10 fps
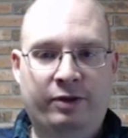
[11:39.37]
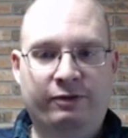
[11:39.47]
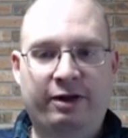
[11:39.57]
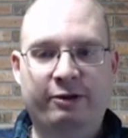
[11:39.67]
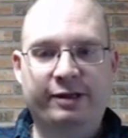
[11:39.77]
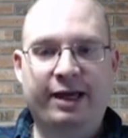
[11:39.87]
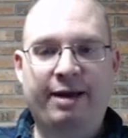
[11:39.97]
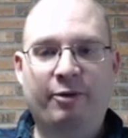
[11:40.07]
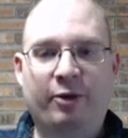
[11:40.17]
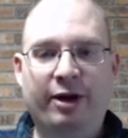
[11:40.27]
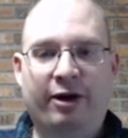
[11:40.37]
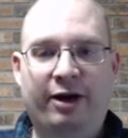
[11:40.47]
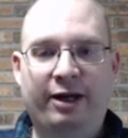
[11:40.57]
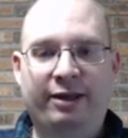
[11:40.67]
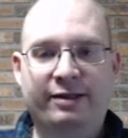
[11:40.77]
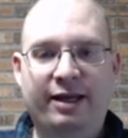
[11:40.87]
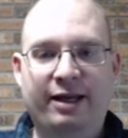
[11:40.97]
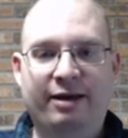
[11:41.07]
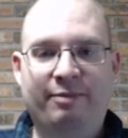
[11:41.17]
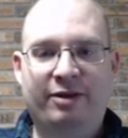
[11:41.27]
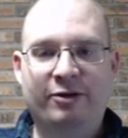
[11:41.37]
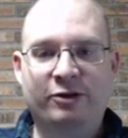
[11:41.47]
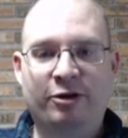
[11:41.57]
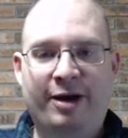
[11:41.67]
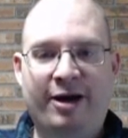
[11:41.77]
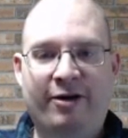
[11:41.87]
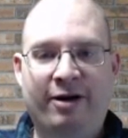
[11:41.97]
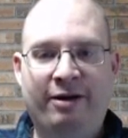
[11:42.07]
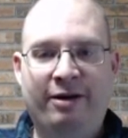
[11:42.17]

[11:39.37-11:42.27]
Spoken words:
Funny, there's a game going on in the stadium, but there's no power.